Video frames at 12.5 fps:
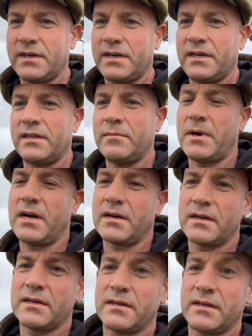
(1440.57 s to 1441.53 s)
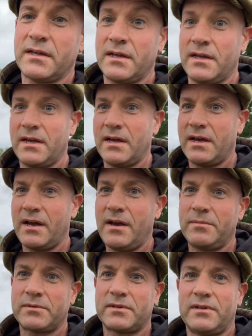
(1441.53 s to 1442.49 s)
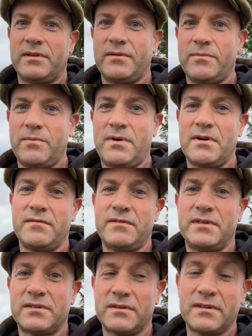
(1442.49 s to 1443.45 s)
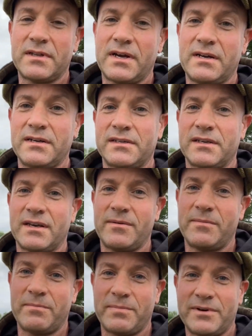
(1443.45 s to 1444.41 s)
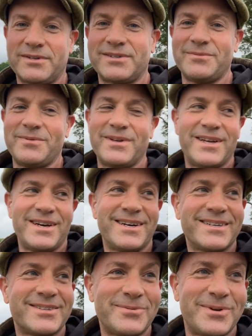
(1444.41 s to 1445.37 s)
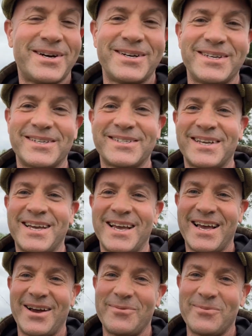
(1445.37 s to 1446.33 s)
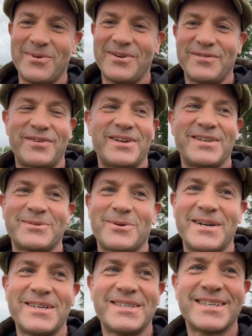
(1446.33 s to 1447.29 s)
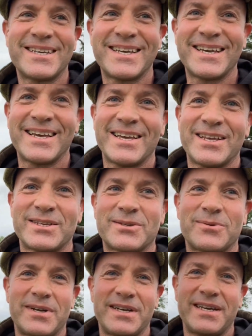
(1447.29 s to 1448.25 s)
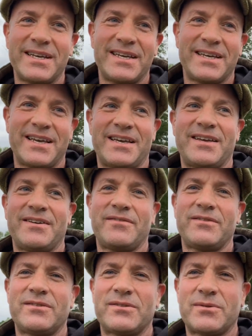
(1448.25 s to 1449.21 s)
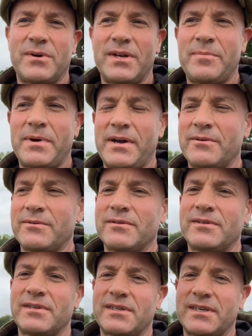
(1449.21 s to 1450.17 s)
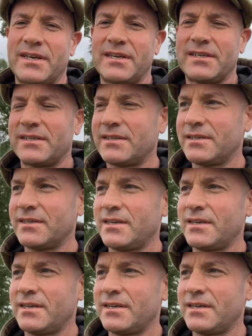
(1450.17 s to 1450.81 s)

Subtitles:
in the bag. Absolutely, what a result that is. I'm buzzing with that, to be honest. And what, 3 20s? 20, it's £20, 6,